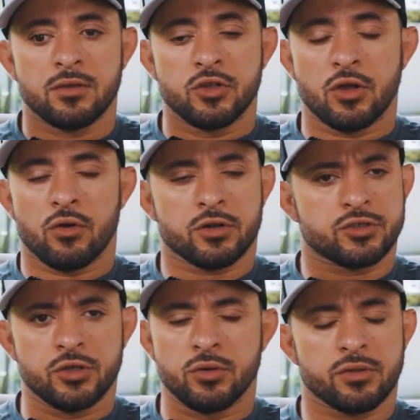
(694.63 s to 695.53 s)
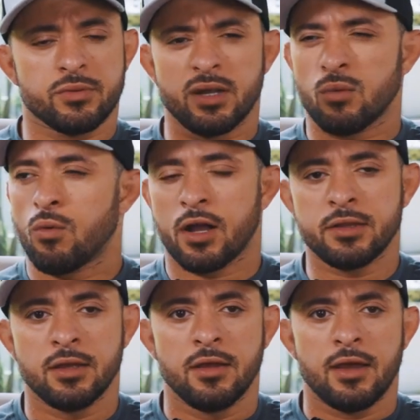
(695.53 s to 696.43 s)
you know, or 2 or 3 or
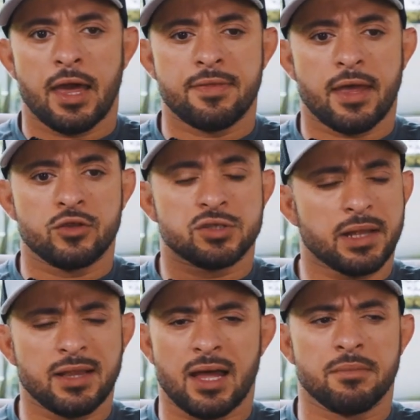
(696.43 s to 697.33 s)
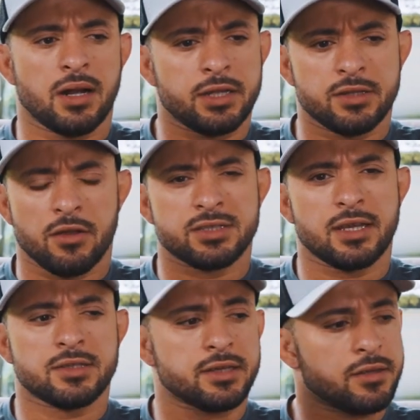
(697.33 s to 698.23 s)
1, and then you spend a lot of money, do all those
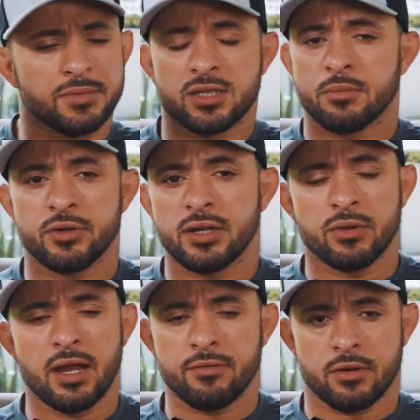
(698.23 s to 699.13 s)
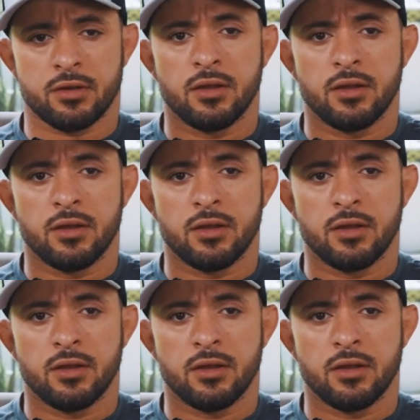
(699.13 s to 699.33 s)
things like, I'm just going to breed it, whatever.